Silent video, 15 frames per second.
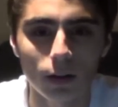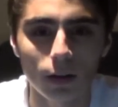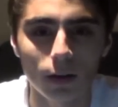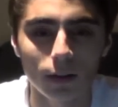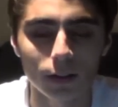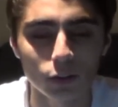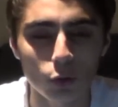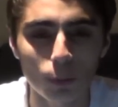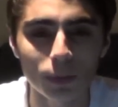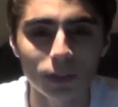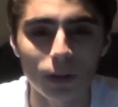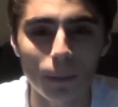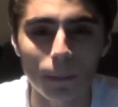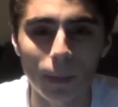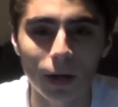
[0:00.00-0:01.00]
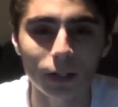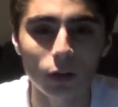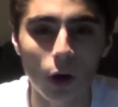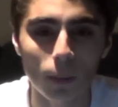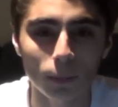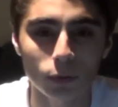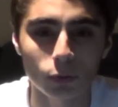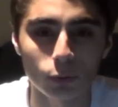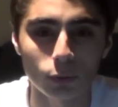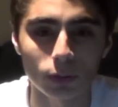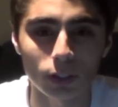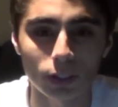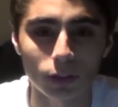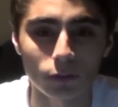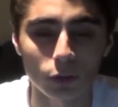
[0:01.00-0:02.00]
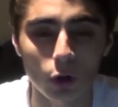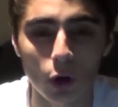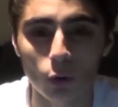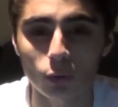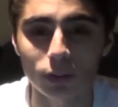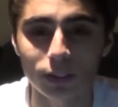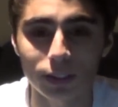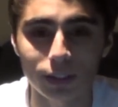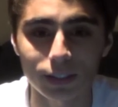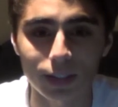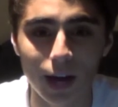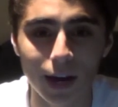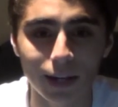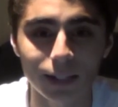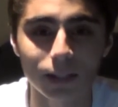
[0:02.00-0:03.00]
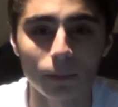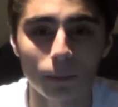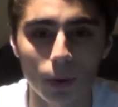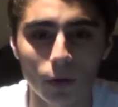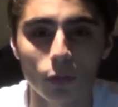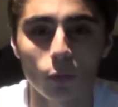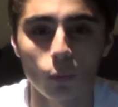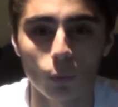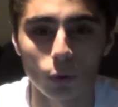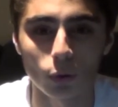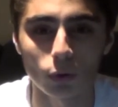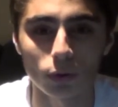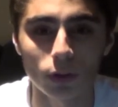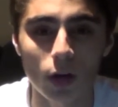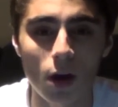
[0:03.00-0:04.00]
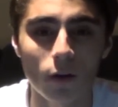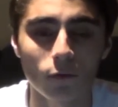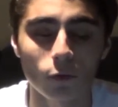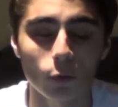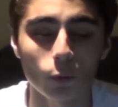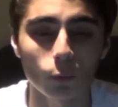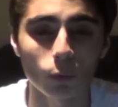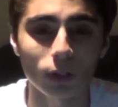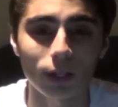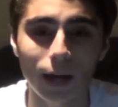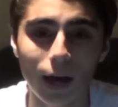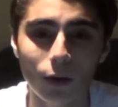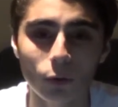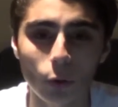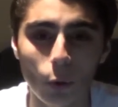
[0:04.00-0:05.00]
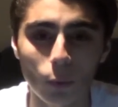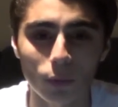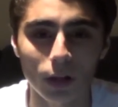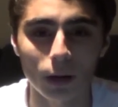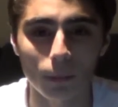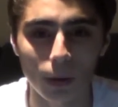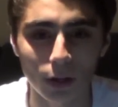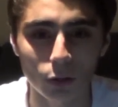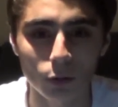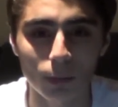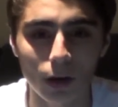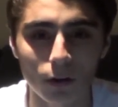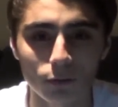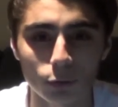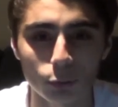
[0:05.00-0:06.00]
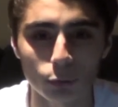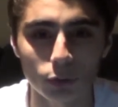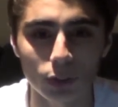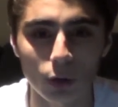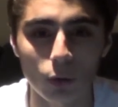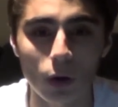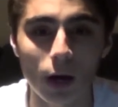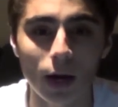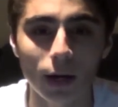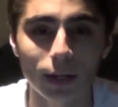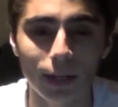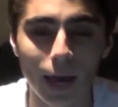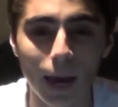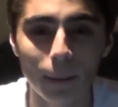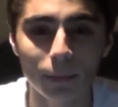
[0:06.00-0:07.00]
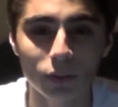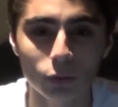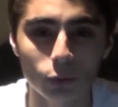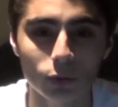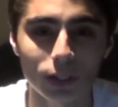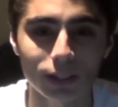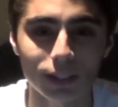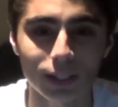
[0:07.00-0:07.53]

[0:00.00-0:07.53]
This opens up many opportunities for not only society but the world, for we now know that a microbial fuel cell can be used as a